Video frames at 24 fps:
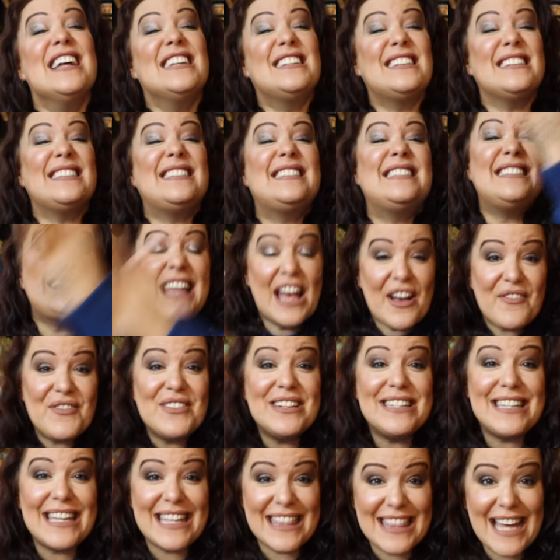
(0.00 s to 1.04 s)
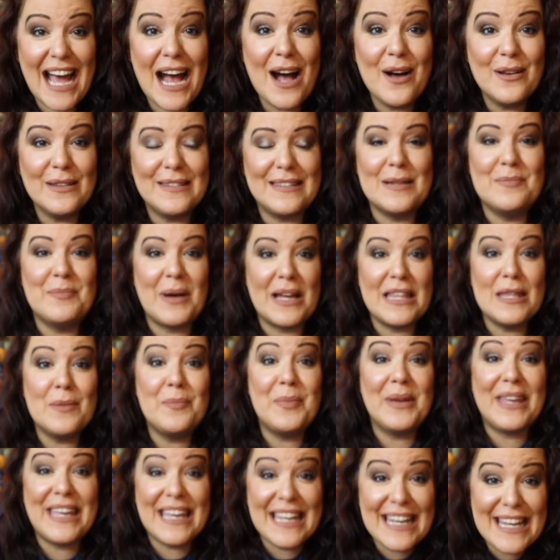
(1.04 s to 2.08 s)
to 70,000 by the
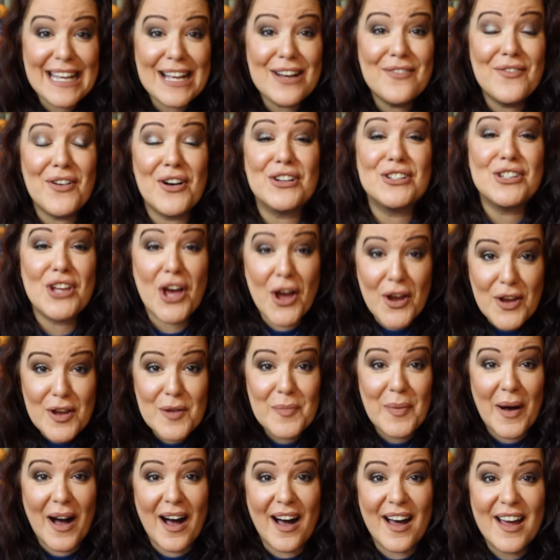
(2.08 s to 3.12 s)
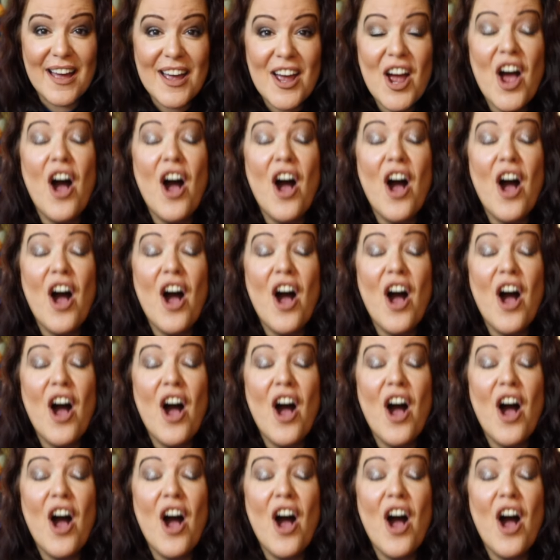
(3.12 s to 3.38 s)
beginning of October,